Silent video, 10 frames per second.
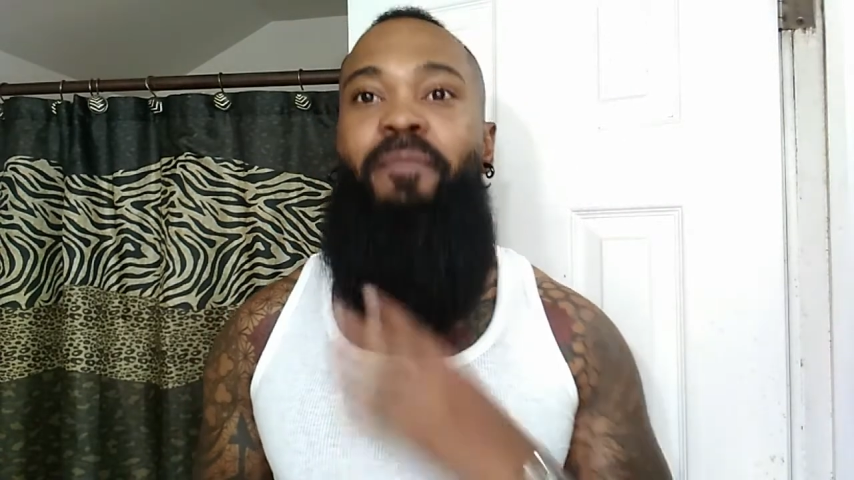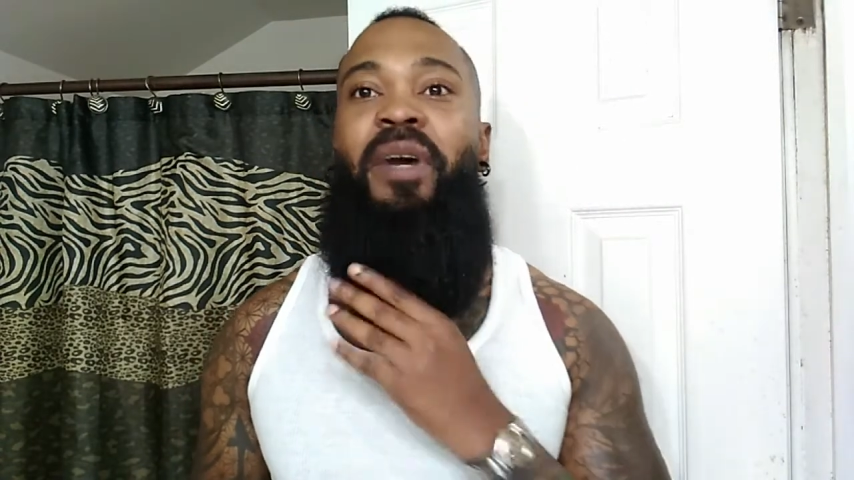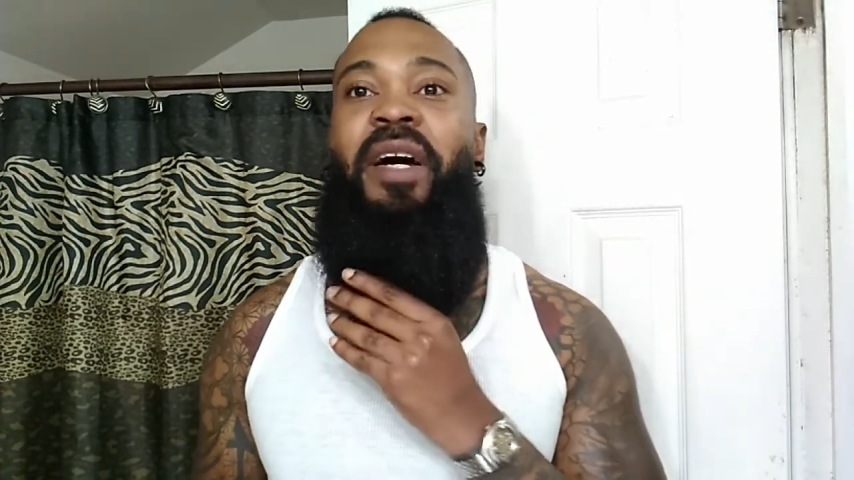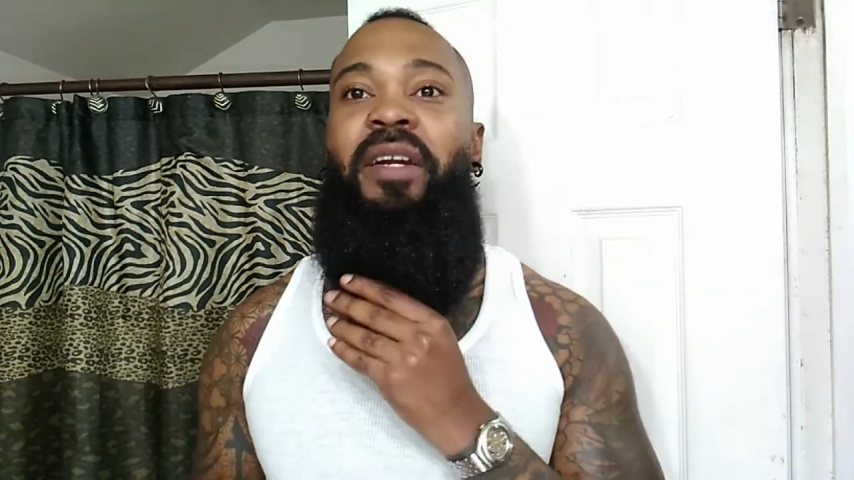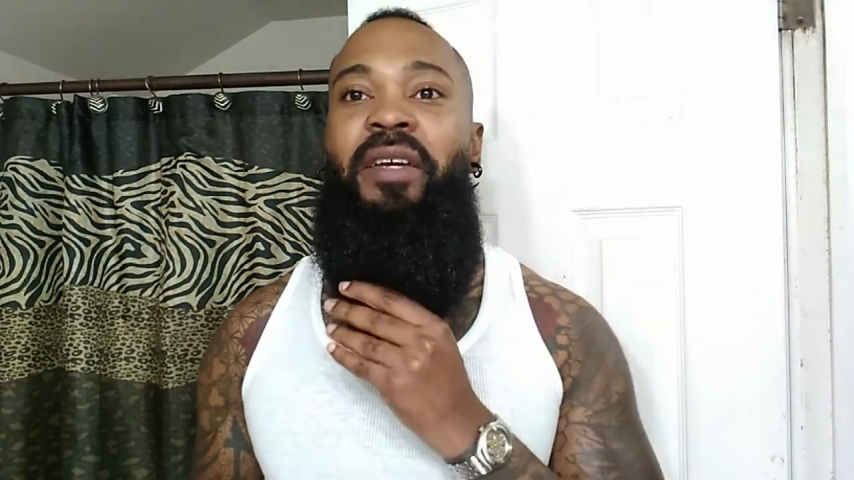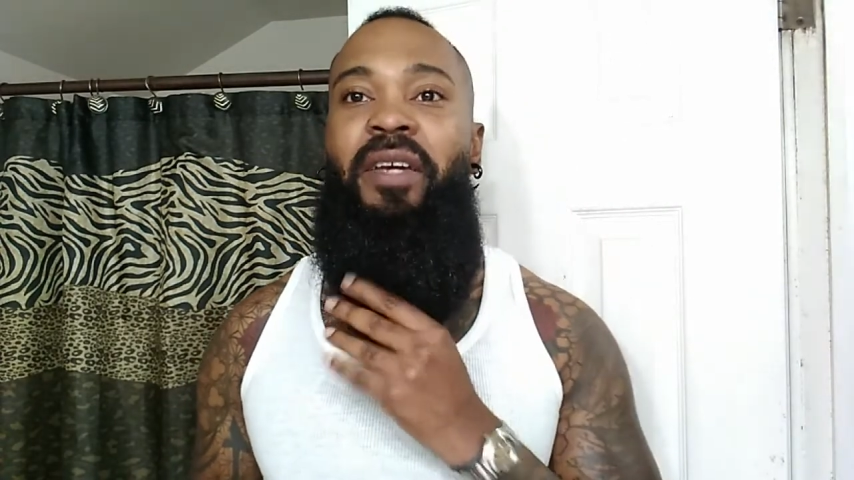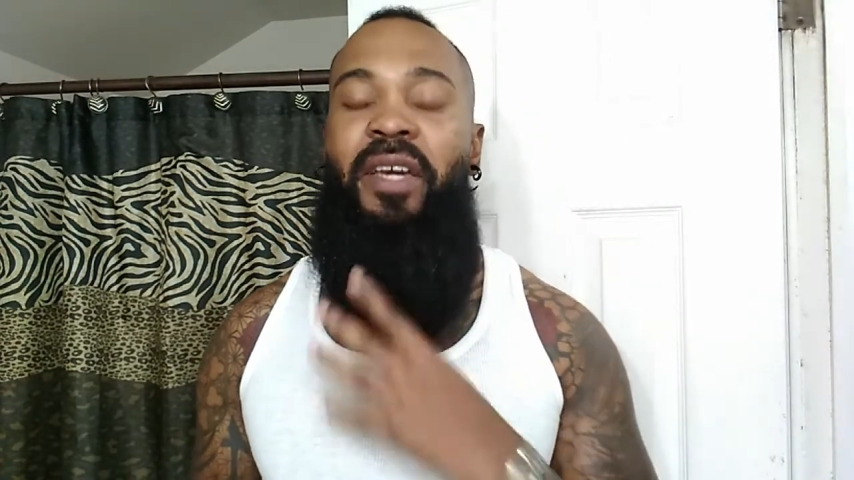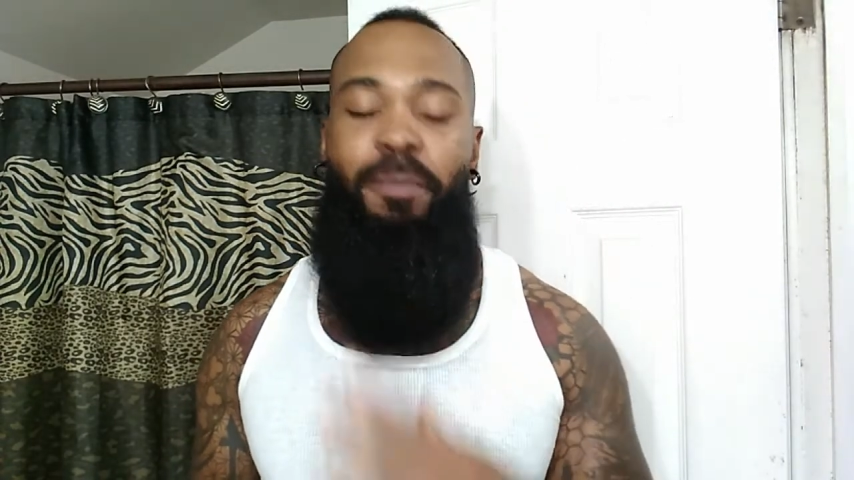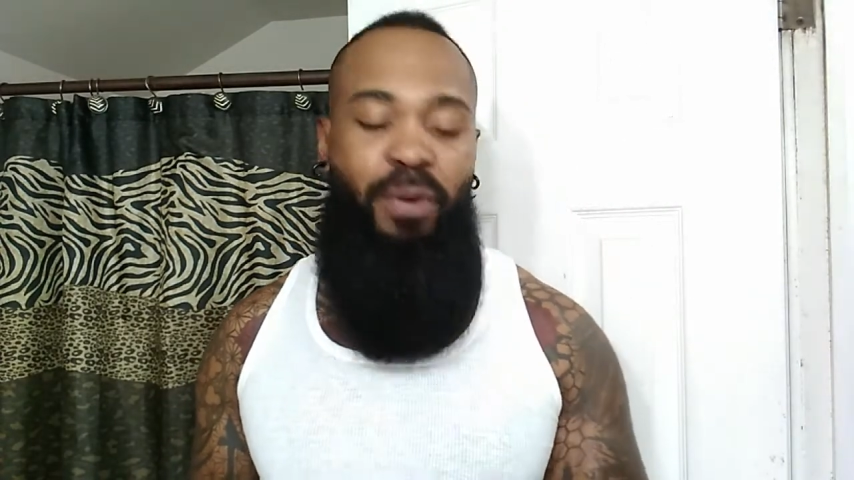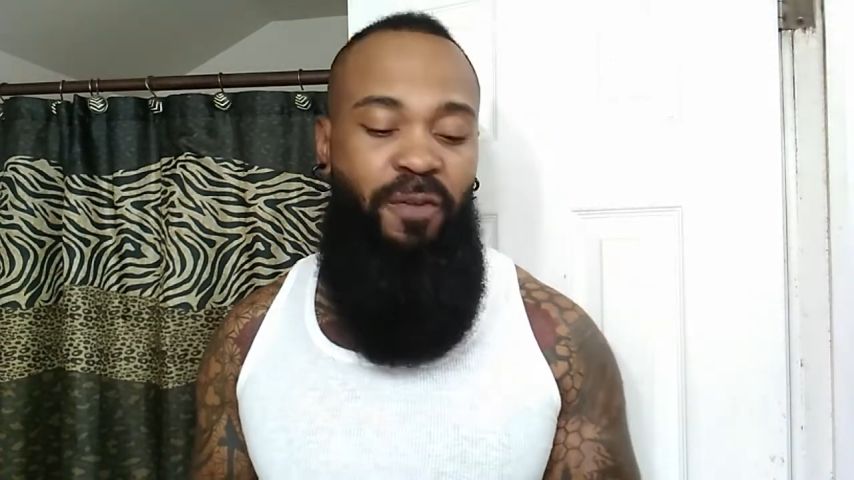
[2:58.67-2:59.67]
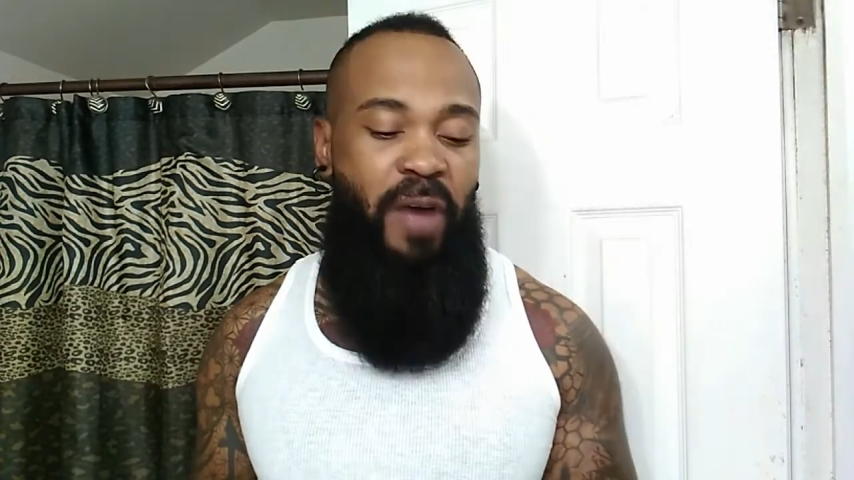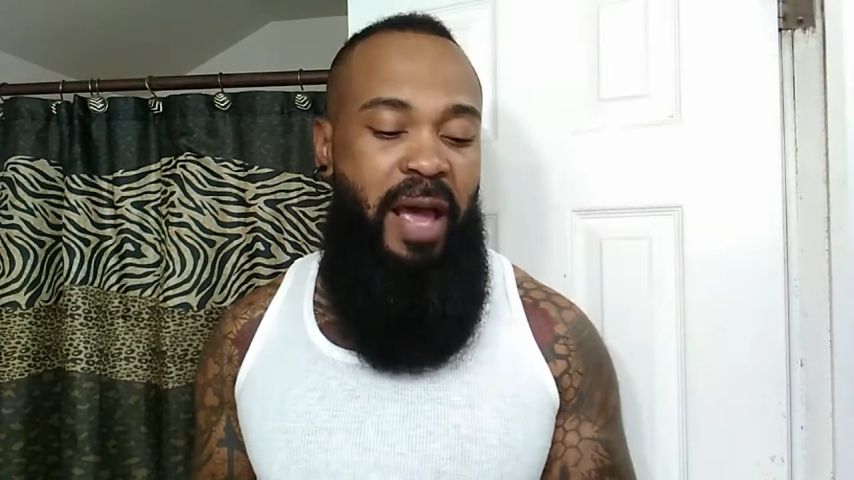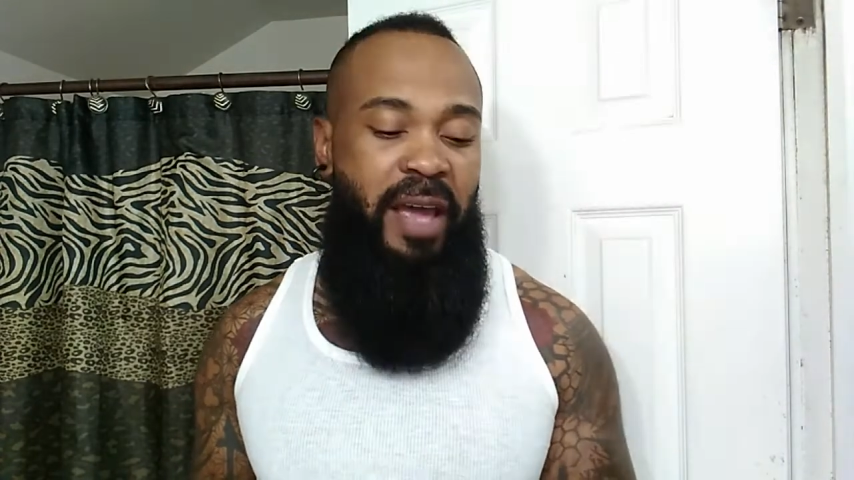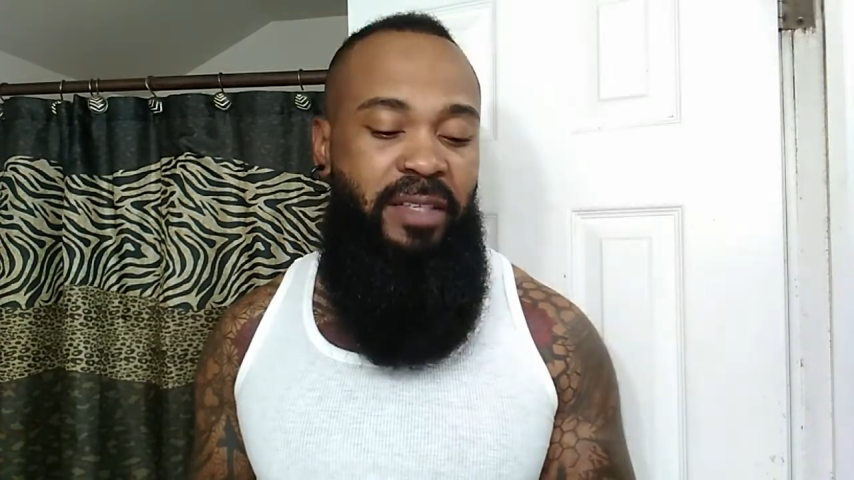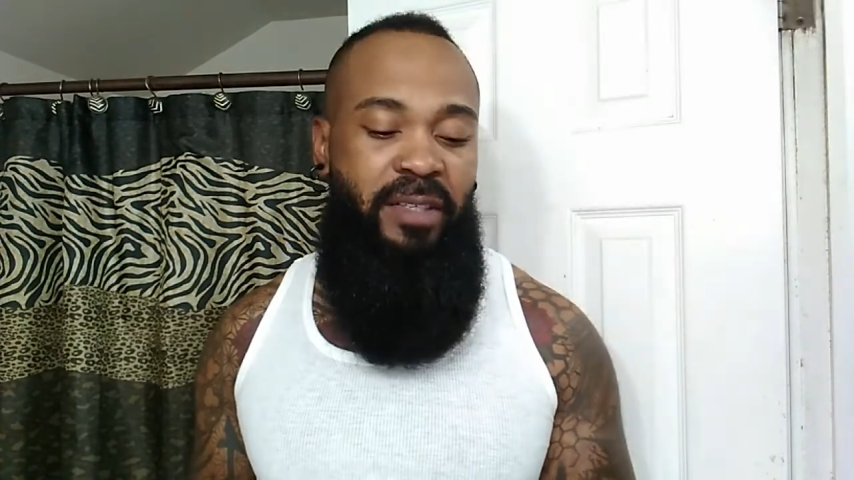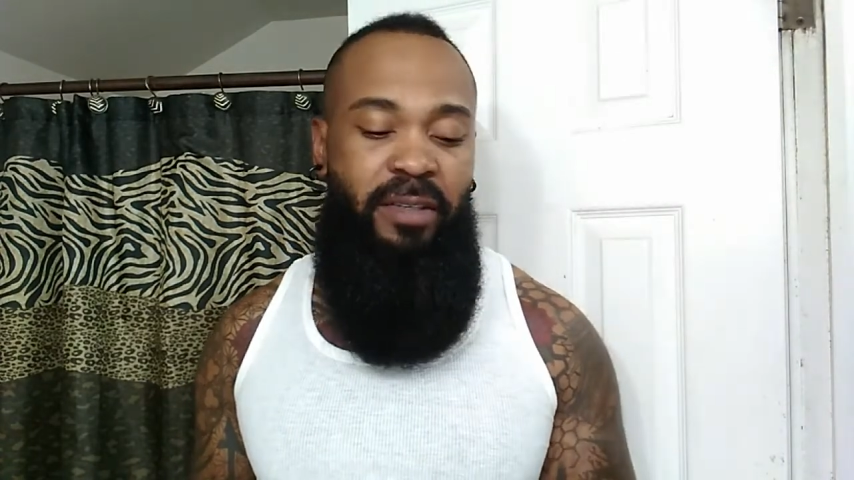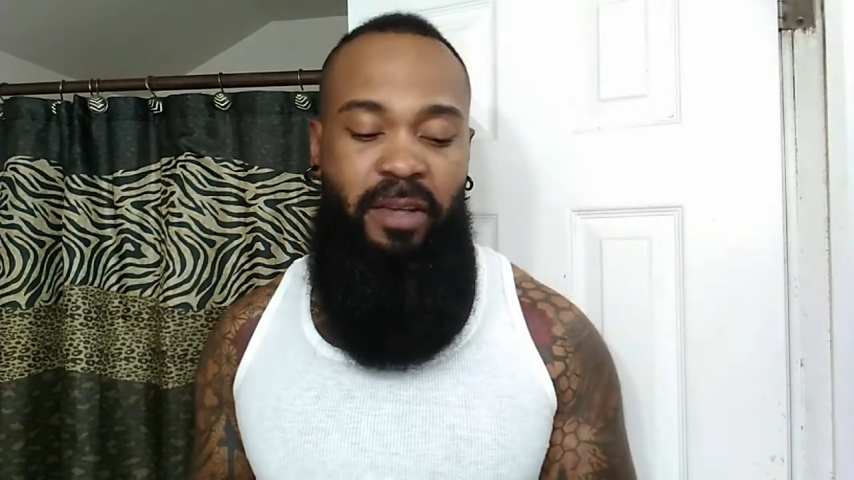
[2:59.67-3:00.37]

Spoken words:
but it provides